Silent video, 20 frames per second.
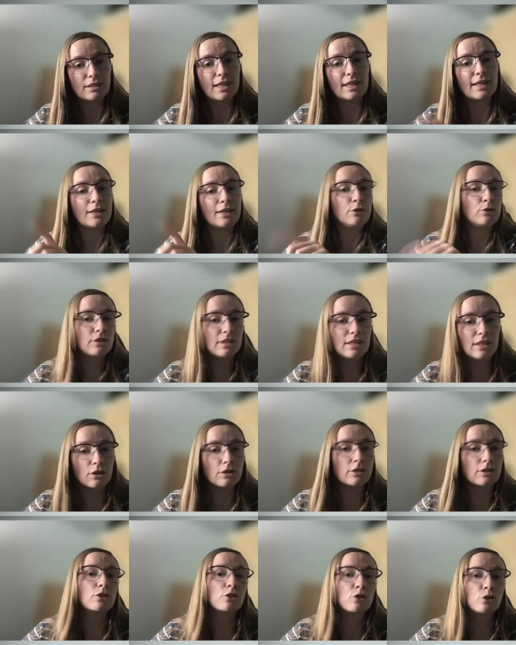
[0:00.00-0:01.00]
they can use the
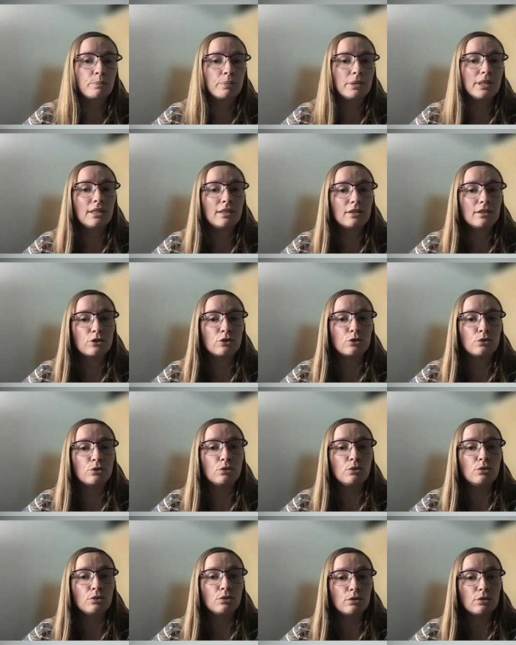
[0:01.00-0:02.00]
other copy
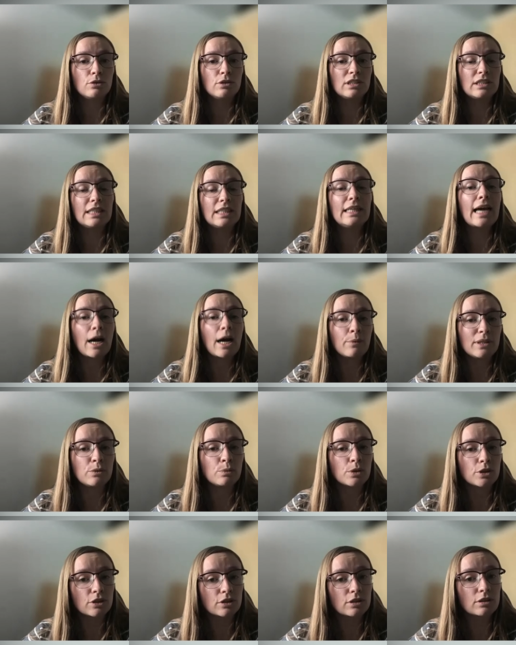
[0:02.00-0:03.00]
to see how
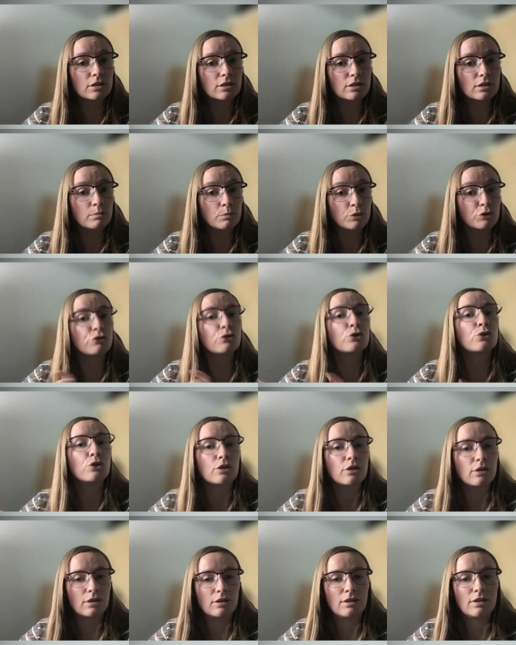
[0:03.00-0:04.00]
it was
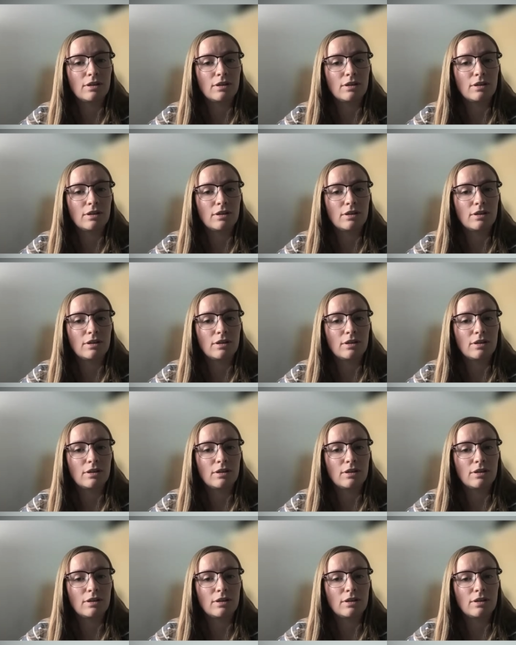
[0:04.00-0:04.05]
before.